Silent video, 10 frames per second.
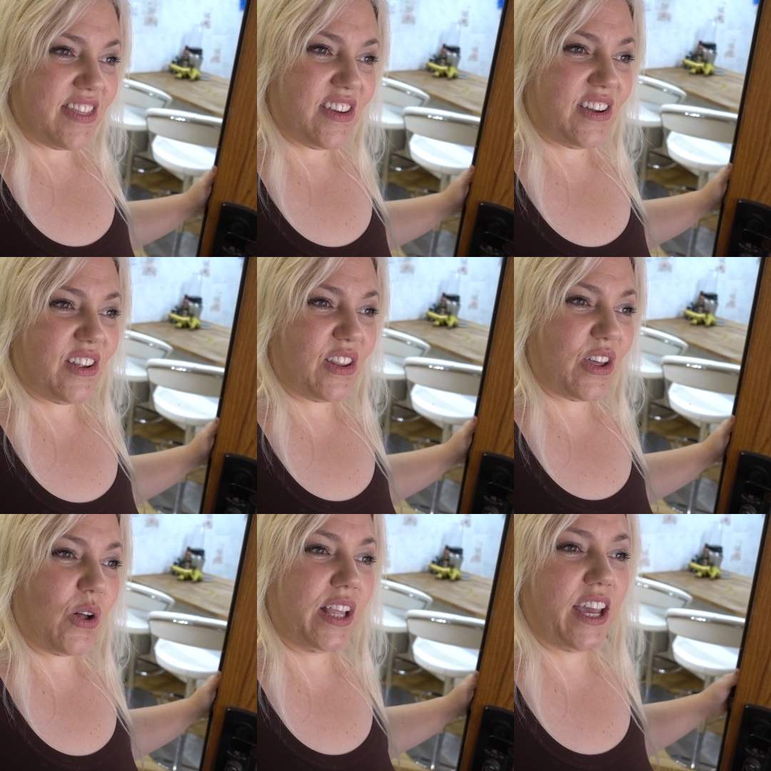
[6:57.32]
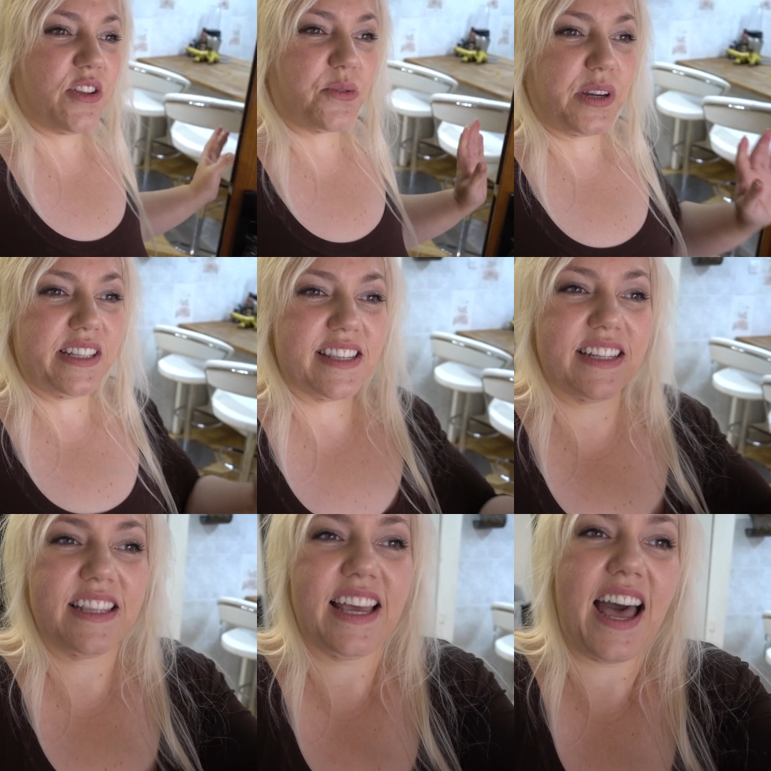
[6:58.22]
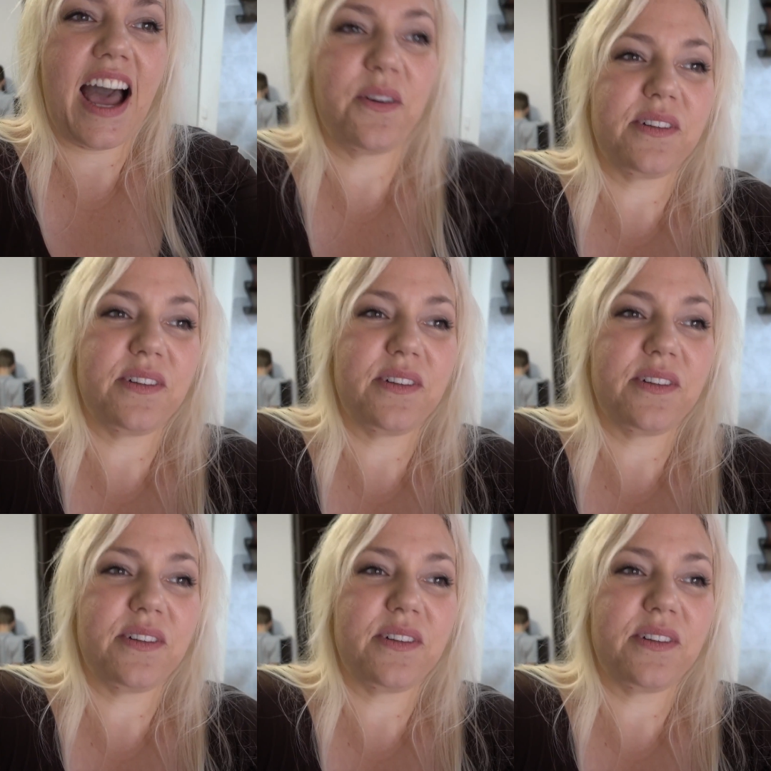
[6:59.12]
The, the only other reason that I